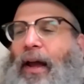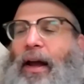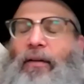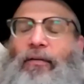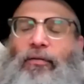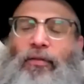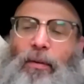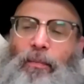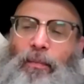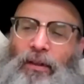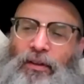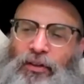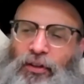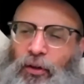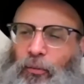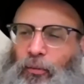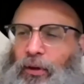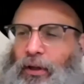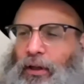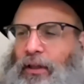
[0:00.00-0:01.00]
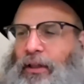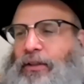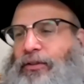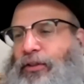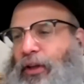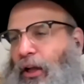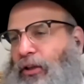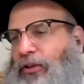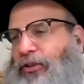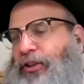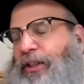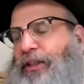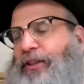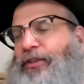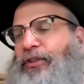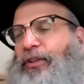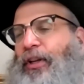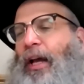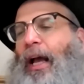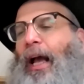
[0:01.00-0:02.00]
every material
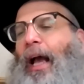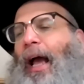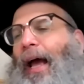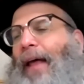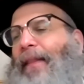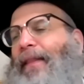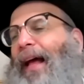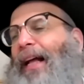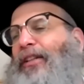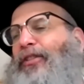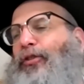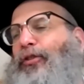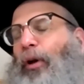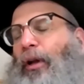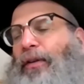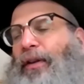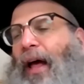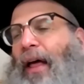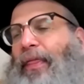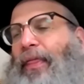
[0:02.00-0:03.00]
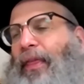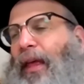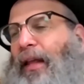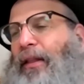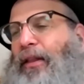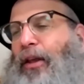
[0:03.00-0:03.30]
indulgence, and that's all nothing.